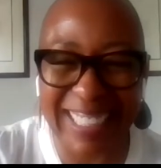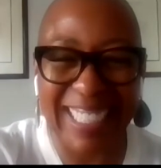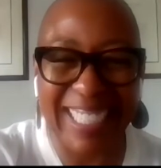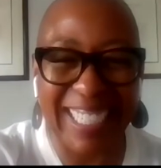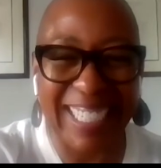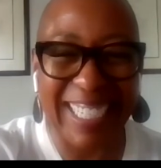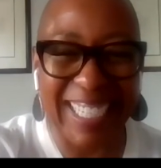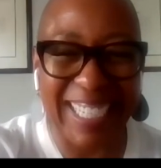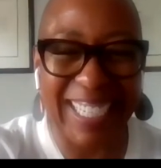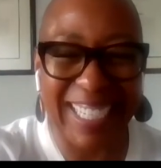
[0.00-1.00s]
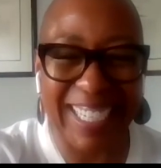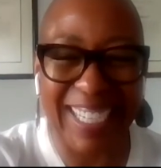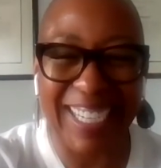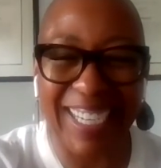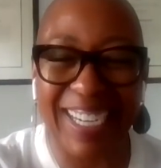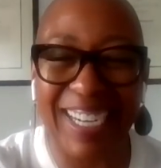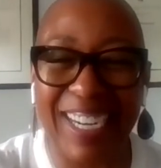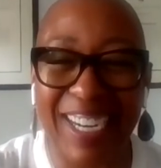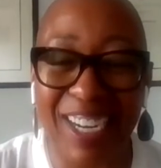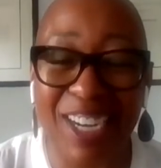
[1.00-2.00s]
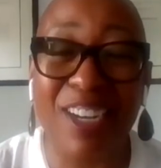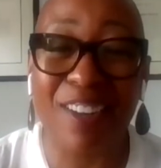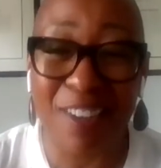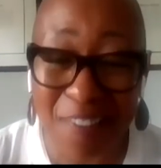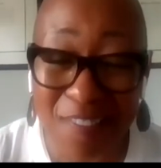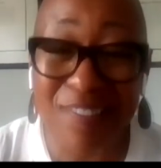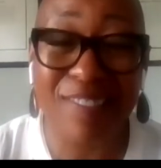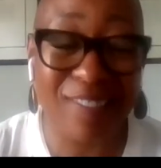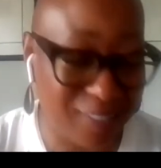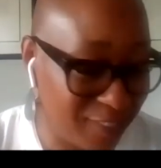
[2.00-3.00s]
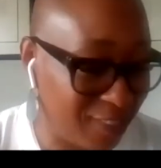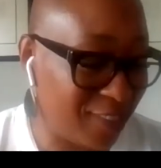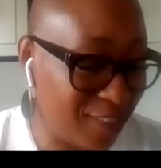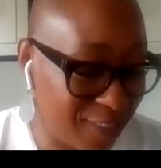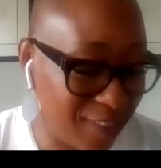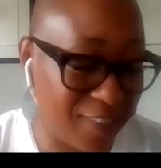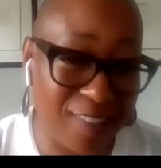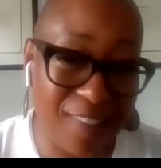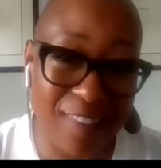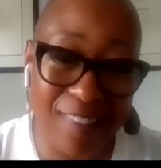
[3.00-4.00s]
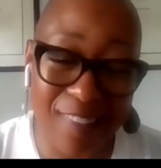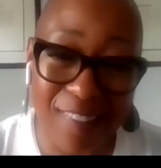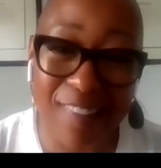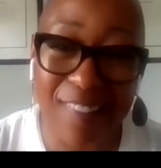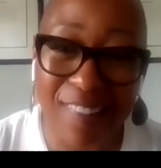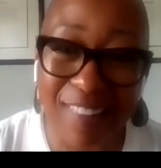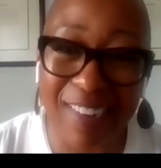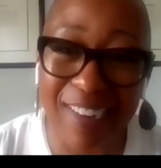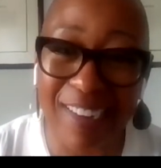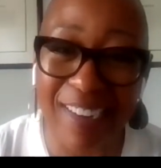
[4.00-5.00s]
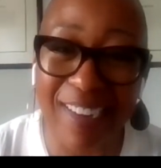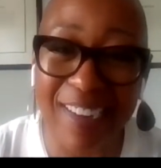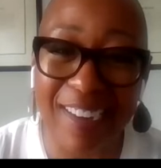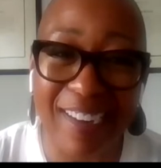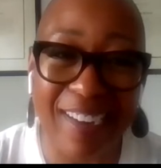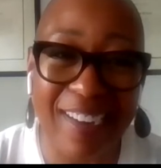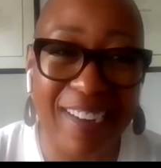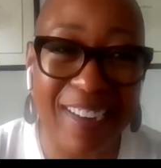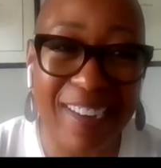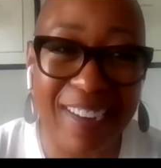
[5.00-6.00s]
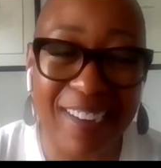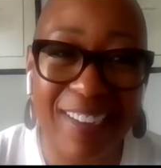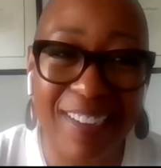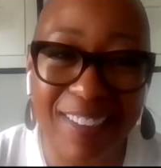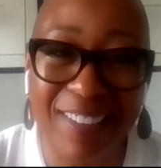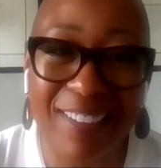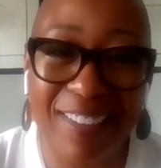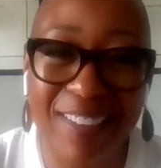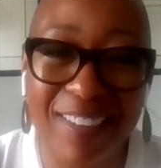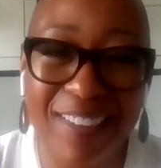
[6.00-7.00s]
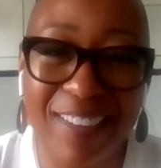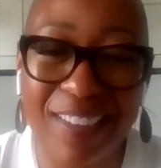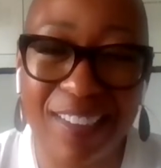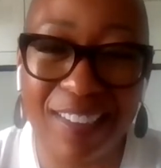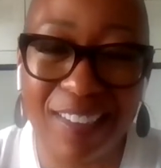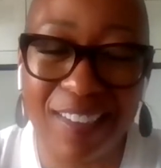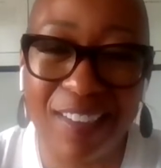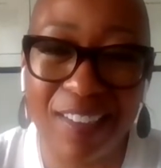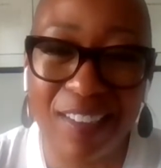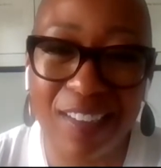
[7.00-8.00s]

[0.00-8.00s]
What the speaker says: The person shown says nothing.